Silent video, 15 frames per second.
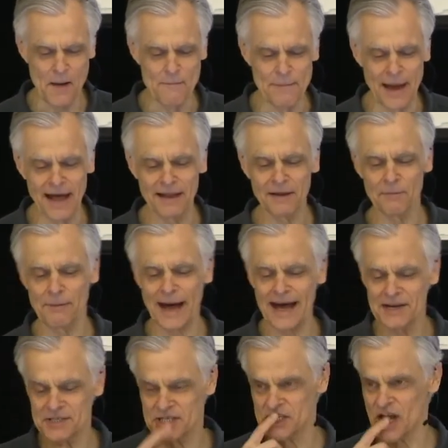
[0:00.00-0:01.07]
Bel
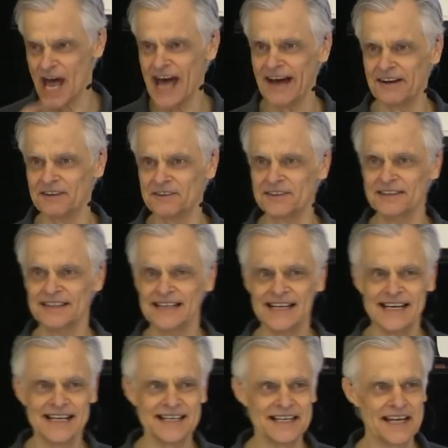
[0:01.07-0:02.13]
bows down,
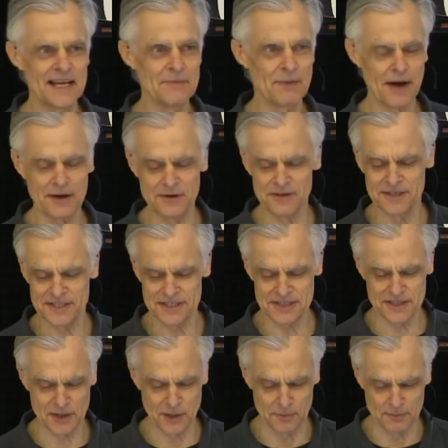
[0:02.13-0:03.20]
Nebo
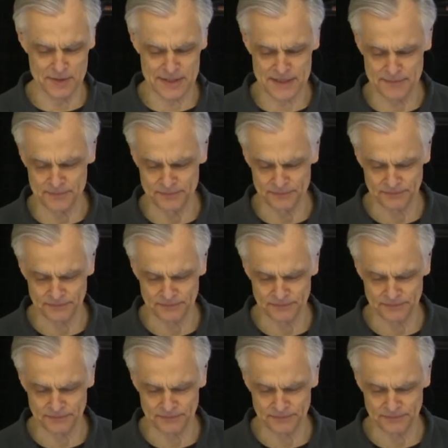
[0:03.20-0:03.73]
stoops.